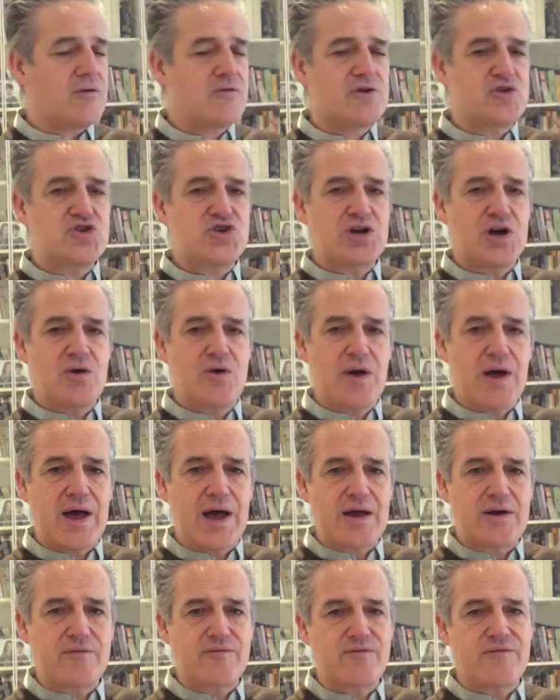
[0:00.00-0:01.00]
the
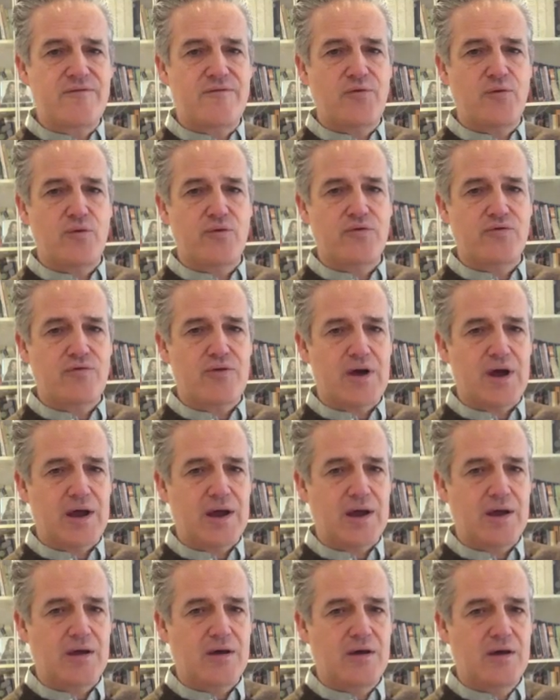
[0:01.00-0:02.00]
Chohan of the Fourth Ray,
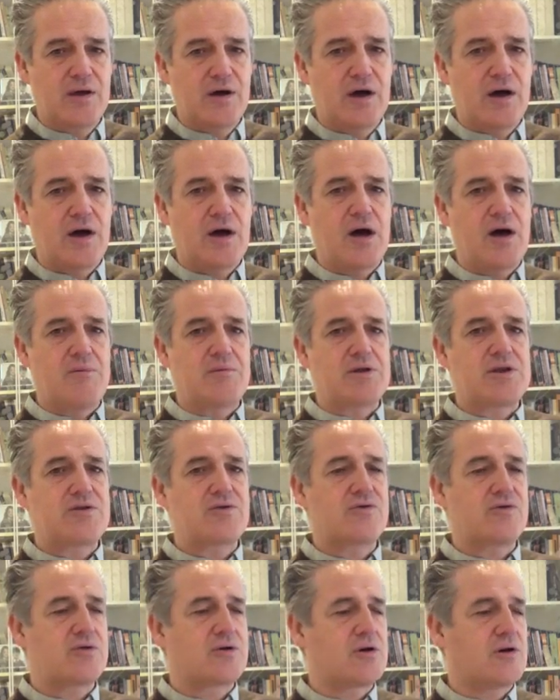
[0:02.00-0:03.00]
Harmony
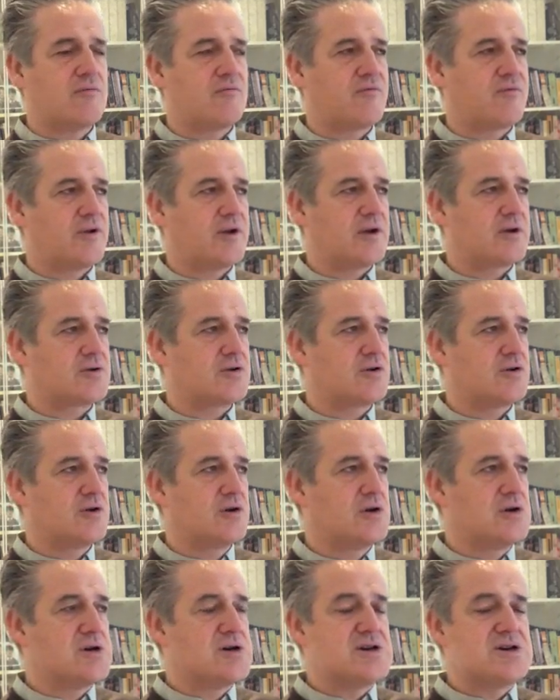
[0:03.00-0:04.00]
Through Conflict,
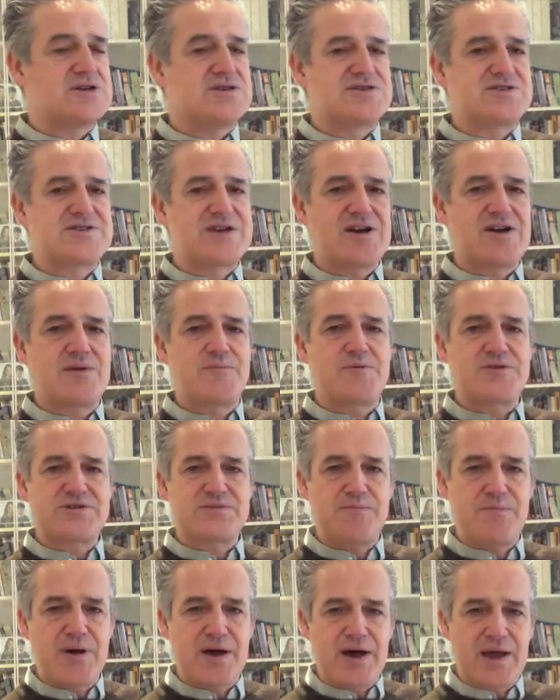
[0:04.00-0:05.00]
Serapis
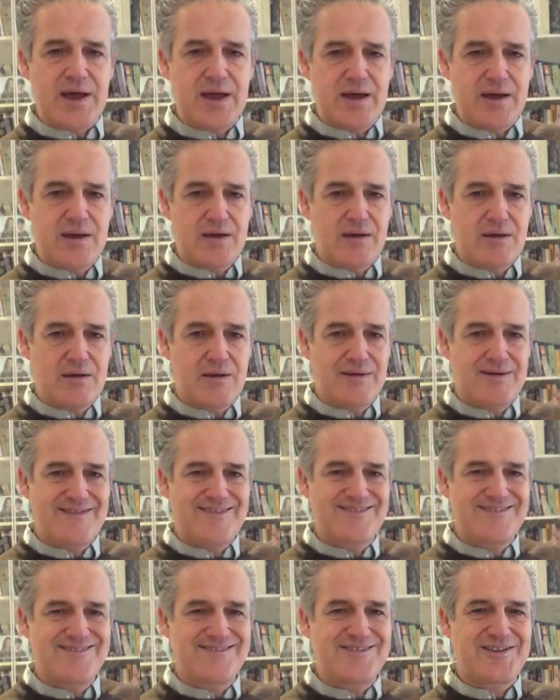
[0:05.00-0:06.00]
Bey,
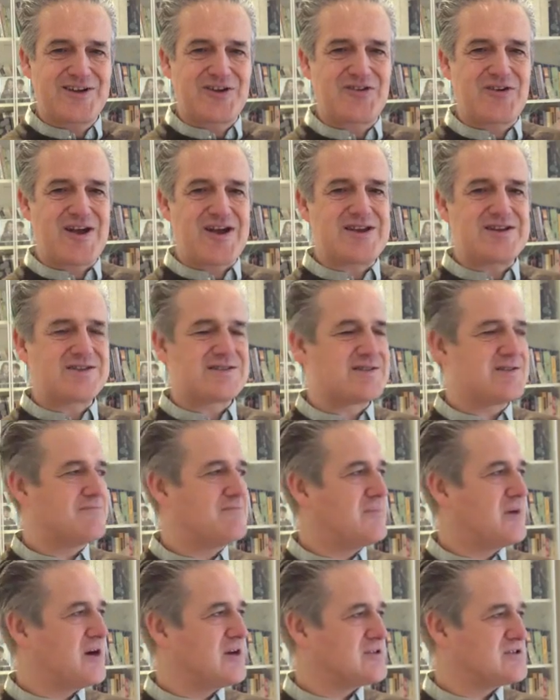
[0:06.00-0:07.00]
the great
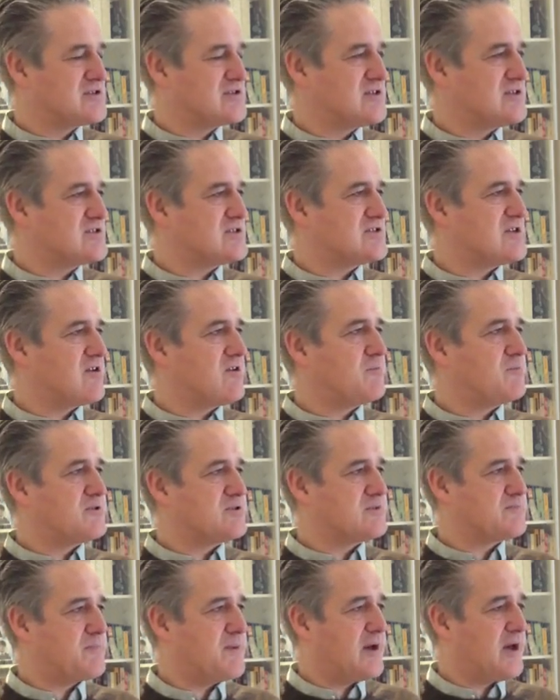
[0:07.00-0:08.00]
master
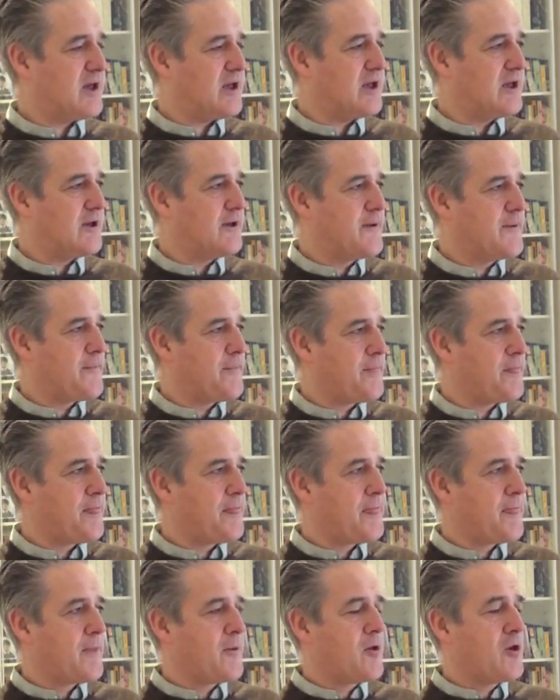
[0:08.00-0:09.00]
Serapis Bey,
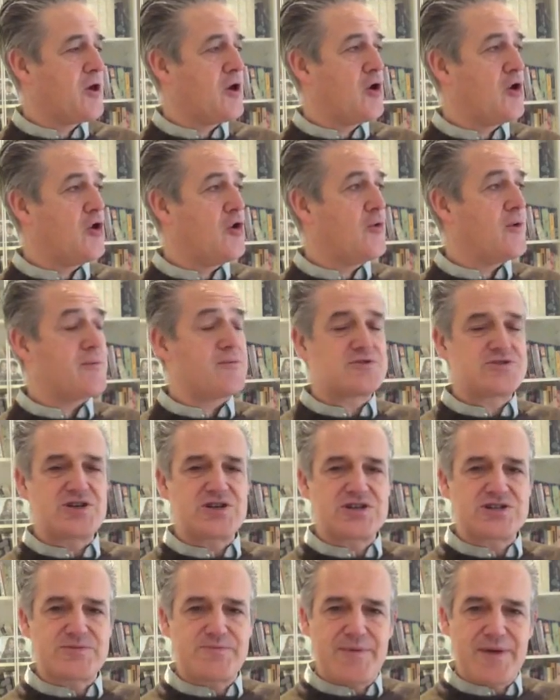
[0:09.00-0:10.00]
who it was
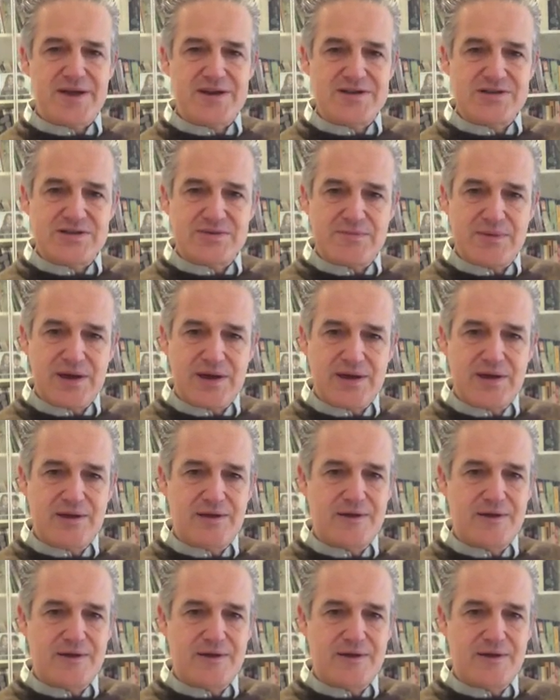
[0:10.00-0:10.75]
explained to me